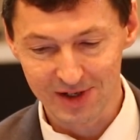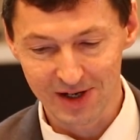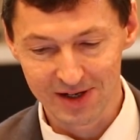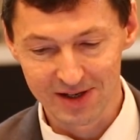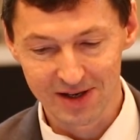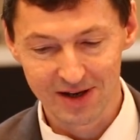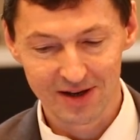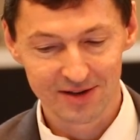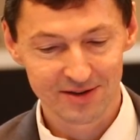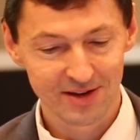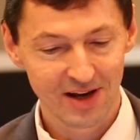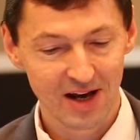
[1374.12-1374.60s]

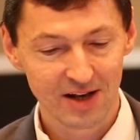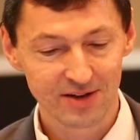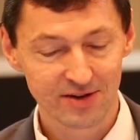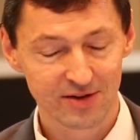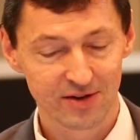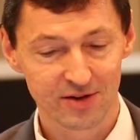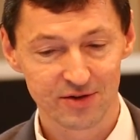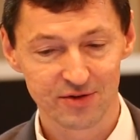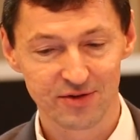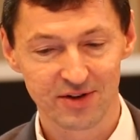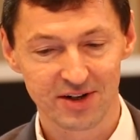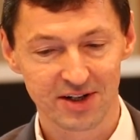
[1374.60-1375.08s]
Yeah, the
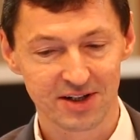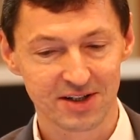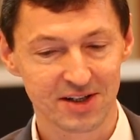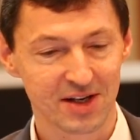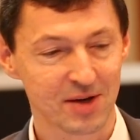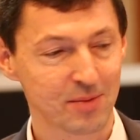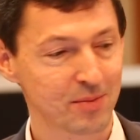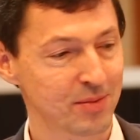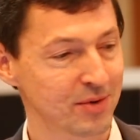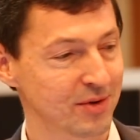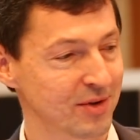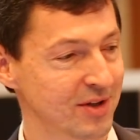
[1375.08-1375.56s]
answer is very
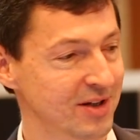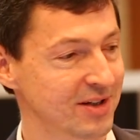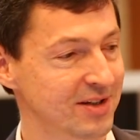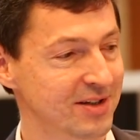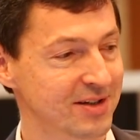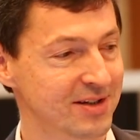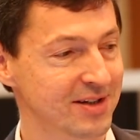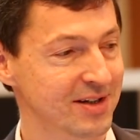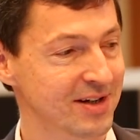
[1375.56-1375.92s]
simple.